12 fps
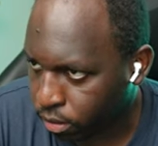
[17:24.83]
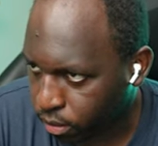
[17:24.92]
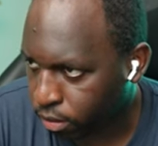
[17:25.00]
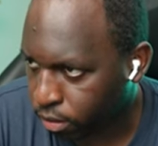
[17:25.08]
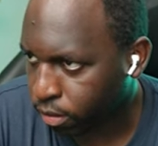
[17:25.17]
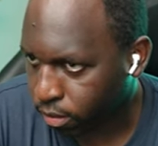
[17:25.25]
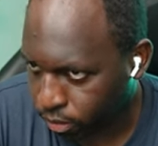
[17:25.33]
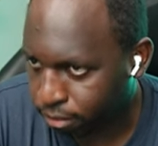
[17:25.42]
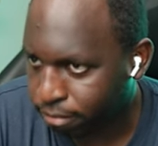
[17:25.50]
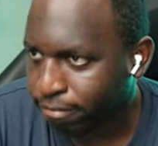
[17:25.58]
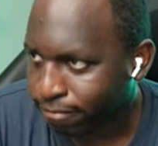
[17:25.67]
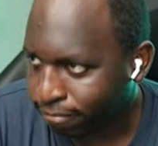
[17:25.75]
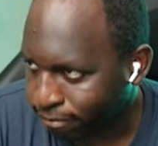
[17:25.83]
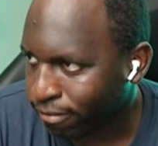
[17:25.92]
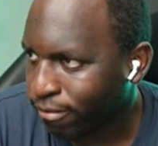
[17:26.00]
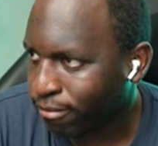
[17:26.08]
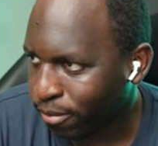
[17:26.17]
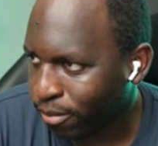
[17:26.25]
I see all my
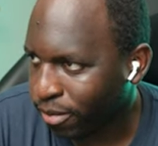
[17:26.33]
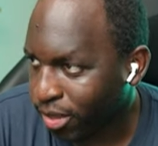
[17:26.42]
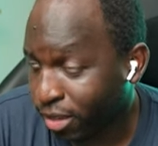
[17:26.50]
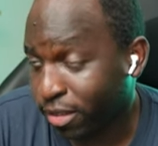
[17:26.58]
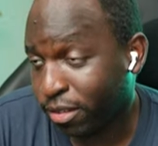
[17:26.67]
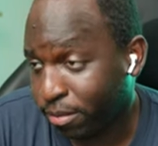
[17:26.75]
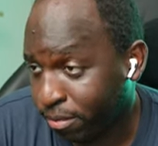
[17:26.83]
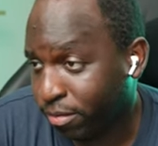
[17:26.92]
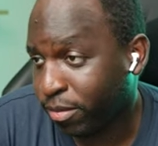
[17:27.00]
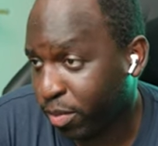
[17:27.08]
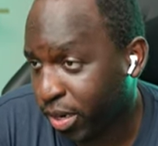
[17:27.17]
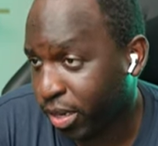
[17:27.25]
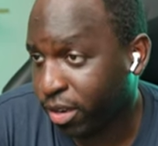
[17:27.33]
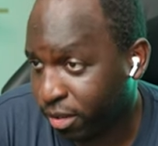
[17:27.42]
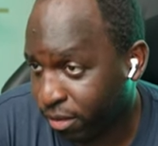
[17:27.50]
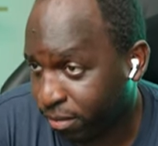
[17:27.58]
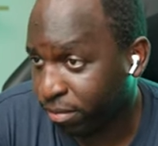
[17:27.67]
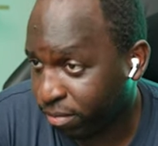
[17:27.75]
customers on a map. That's all right,
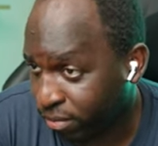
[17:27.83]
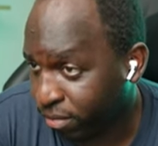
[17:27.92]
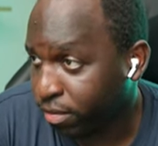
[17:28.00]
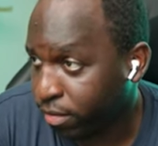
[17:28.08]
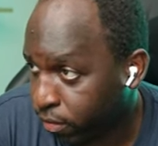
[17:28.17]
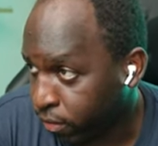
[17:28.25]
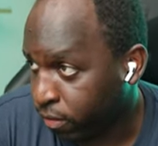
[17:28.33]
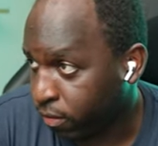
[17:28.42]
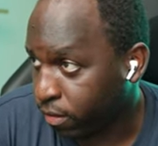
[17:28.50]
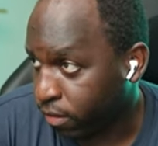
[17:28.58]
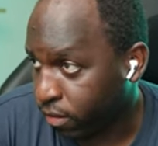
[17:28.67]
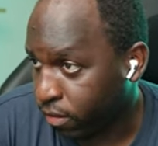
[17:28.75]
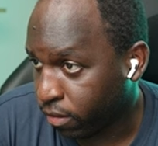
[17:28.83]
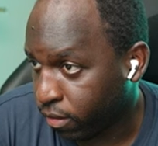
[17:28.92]
but what about my stores?